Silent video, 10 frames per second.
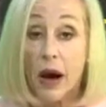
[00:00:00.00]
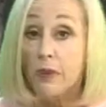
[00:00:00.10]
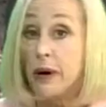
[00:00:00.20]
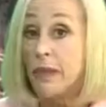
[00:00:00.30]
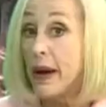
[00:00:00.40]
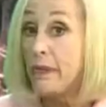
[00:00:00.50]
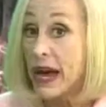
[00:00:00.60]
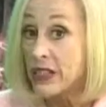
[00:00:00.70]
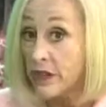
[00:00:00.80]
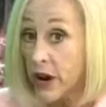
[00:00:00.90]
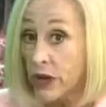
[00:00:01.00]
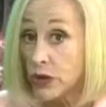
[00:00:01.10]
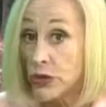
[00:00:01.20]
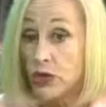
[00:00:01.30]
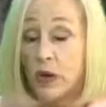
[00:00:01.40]
But my best friend,
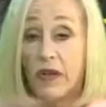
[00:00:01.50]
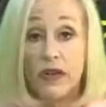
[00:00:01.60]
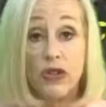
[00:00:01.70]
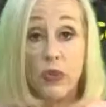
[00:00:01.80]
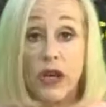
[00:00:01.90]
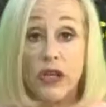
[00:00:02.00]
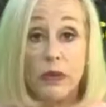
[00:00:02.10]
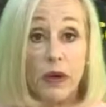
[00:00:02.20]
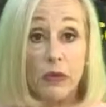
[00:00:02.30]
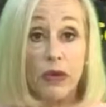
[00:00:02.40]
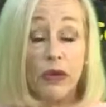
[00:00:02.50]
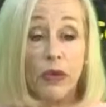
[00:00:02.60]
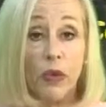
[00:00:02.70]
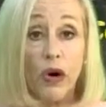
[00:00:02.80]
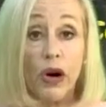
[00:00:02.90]
who was one of the sweetest people in the
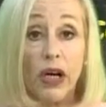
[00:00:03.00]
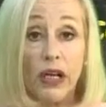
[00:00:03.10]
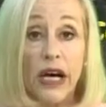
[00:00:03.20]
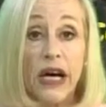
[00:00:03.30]
world,